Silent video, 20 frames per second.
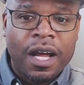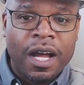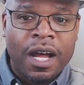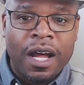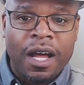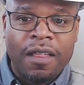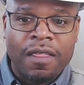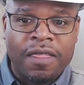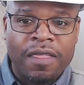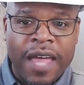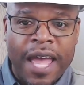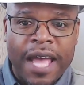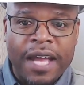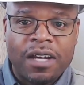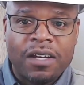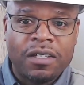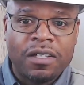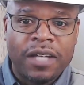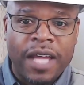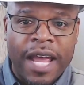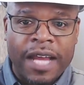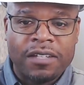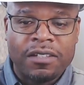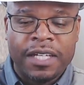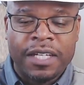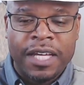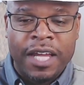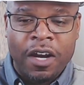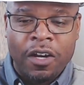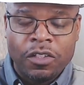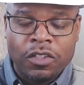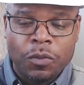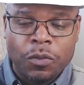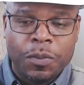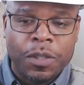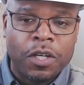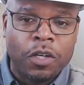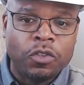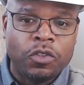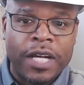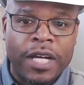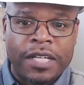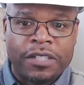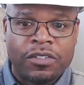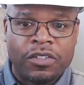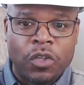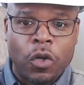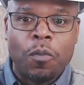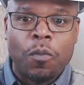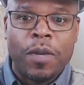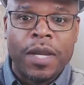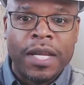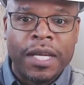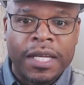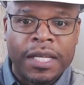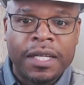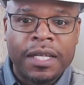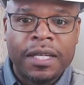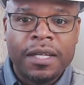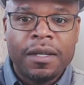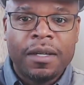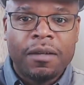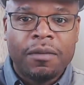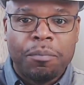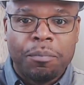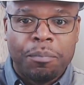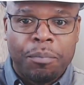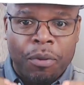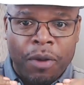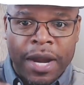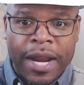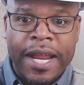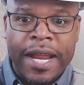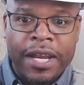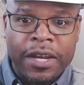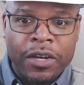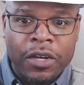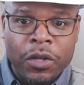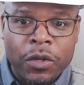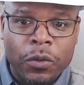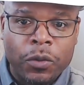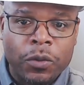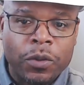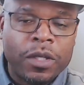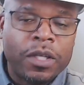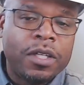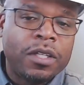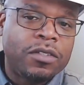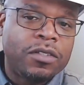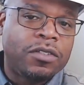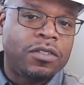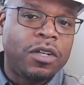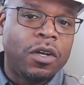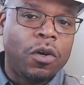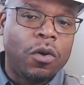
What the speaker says: that could actually hurt you because you got so many brand new. So